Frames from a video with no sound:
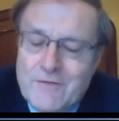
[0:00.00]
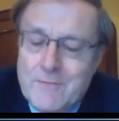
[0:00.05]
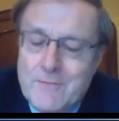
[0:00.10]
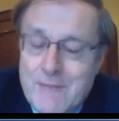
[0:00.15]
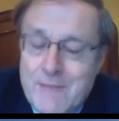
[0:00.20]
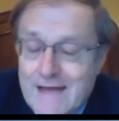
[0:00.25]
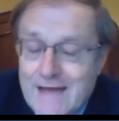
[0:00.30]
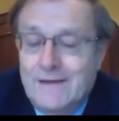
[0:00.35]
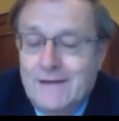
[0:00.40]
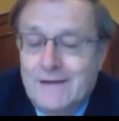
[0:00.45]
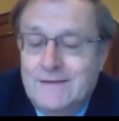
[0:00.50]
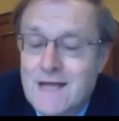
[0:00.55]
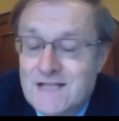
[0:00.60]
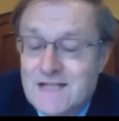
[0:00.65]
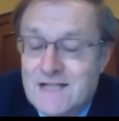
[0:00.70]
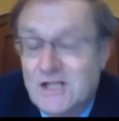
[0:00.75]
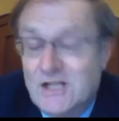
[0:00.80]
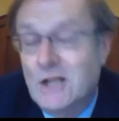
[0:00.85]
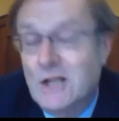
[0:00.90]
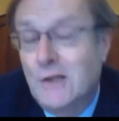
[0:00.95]
the bank
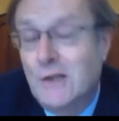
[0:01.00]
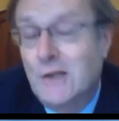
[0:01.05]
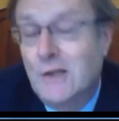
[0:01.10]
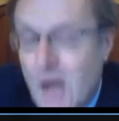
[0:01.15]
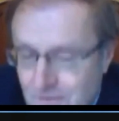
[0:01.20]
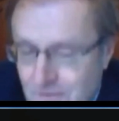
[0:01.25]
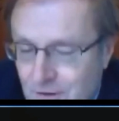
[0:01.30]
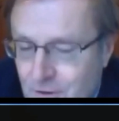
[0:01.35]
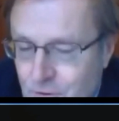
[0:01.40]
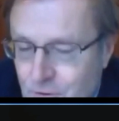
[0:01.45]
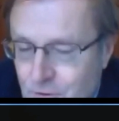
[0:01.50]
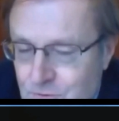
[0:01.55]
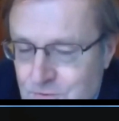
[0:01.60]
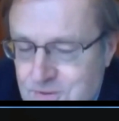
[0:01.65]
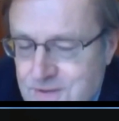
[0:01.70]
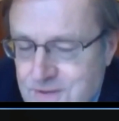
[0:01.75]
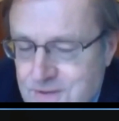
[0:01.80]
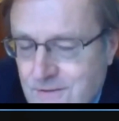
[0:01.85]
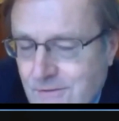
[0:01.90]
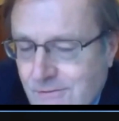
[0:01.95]
does a lot of
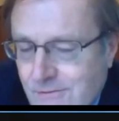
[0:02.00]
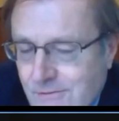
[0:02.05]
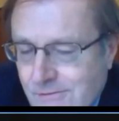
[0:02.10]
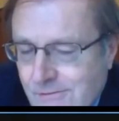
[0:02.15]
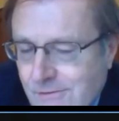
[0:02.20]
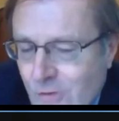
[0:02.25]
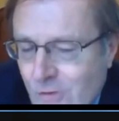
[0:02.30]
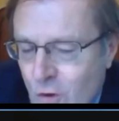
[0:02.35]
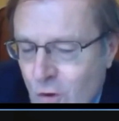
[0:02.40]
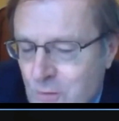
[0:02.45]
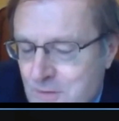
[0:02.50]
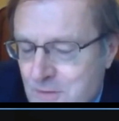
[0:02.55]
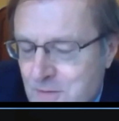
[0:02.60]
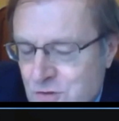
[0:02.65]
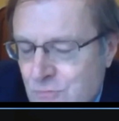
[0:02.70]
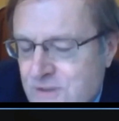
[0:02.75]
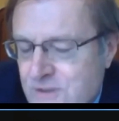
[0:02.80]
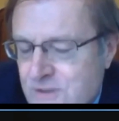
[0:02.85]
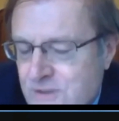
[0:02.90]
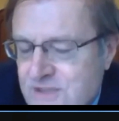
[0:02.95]
those
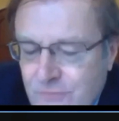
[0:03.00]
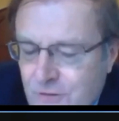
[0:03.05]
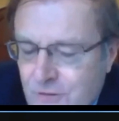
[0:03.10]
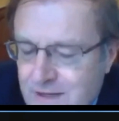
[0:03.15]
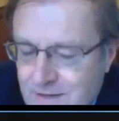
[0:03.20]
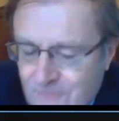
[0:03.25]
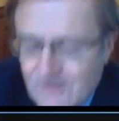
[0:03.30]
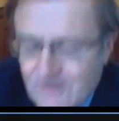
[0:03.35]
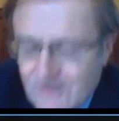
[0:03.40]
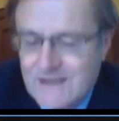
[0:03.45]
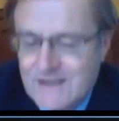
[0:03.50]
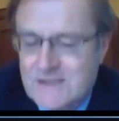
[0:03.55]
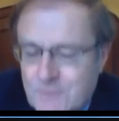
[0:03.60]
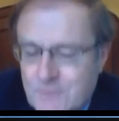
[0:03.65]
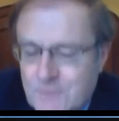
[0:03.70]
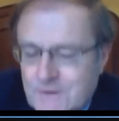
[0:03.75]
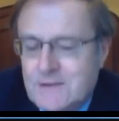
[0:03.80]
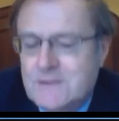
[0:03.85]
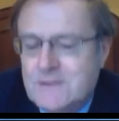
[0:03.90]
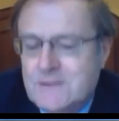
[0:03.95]
almost risk-free
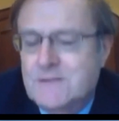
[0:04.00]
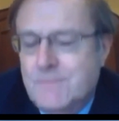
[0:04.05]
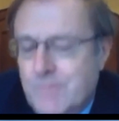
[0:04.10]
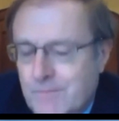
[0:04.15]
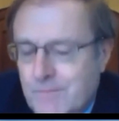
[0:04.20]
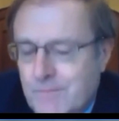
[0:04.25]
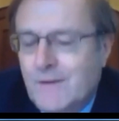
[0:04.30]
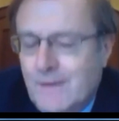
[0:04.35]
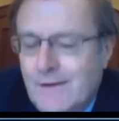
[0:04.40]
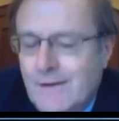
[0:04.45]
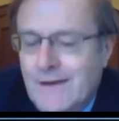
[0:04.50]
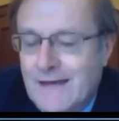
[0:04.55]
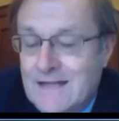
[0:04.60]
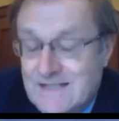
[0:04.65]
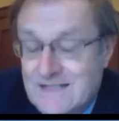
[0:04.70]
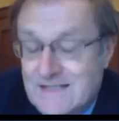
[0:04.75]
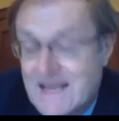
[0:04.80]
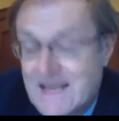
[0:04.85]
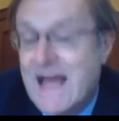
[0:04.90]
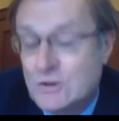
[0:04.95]
investments,
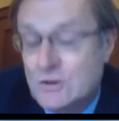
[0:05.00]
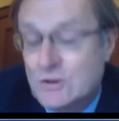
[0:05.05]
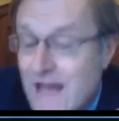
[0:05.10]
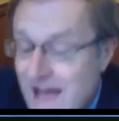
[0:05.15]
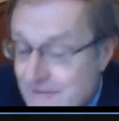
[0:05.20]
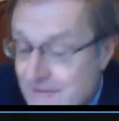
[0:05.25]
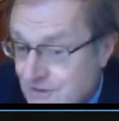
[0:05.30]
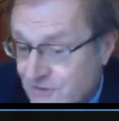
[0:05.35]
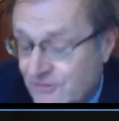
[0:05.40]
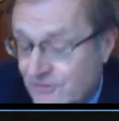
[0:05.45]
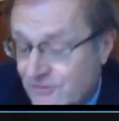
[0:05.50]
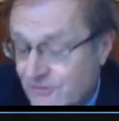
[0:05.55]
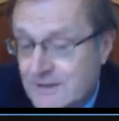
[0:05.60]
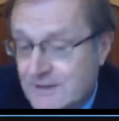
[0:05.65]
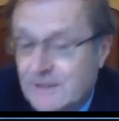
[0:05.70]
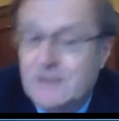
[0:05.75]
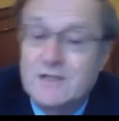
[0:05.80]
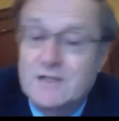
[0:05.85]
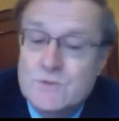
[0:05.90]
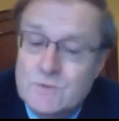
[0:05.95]
its actual average
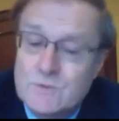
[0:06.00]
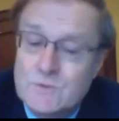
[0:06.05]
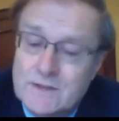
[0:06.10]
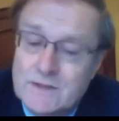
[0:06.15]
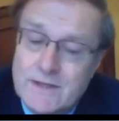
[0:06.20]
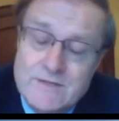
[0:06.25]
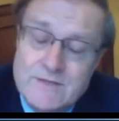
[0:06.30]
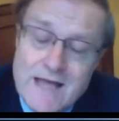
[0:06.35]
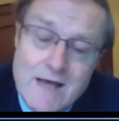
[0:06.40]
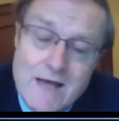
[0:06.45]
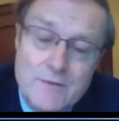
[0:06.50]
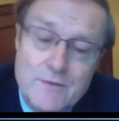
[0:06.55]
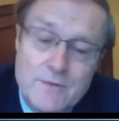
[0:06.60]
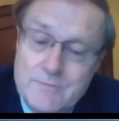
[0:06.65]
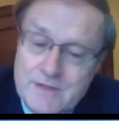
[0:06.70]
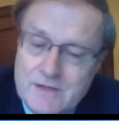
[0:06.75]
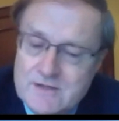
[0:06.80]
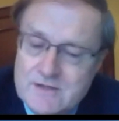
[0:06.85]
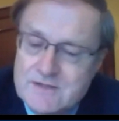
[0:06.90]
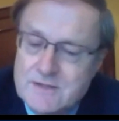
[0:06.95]
funding costs will go
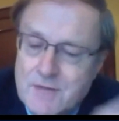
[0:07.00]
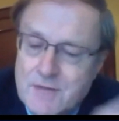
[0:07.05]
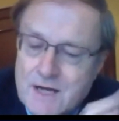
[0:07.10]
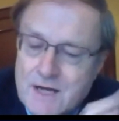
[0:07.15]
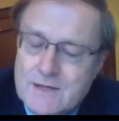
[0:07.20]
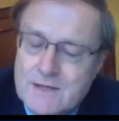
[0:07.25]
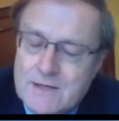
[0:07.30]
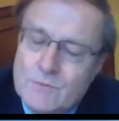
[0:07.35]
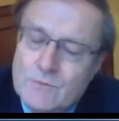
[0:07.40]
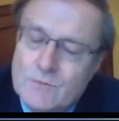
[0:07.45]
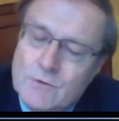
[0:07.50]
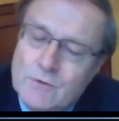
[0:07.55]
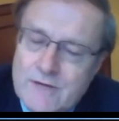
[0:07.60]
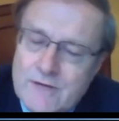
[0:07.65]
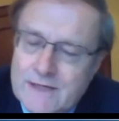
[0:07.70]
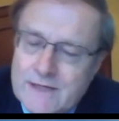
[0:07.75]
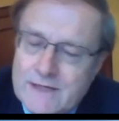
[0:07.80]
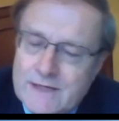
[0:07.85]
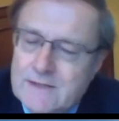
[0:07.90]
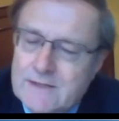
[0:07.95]
down because the market will
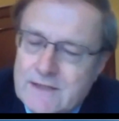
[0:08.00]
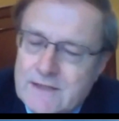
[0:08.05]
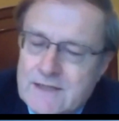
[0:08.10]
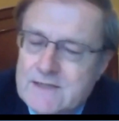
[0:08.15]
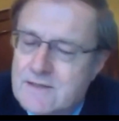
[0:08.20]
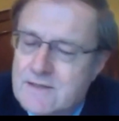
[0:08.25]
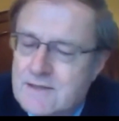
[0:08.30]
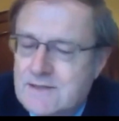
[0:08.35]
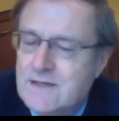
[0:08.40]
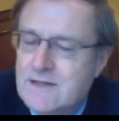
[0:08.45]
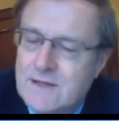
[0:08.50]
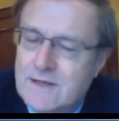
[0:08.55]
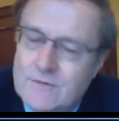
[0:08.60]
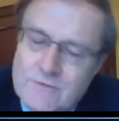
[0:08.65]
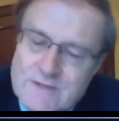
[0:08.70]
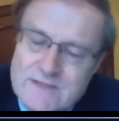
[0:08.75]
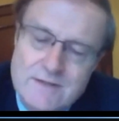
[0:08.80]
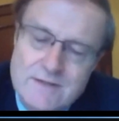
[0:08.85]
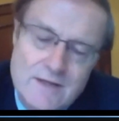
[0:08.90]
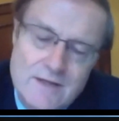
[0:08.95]
recognize that it's then
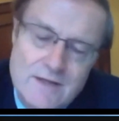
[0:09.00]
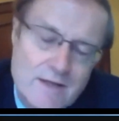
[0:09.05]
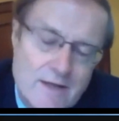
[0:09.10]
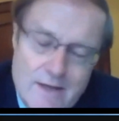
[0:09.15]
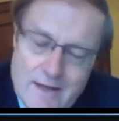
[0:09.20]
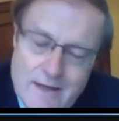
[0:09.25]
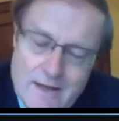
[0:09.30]
a, risk,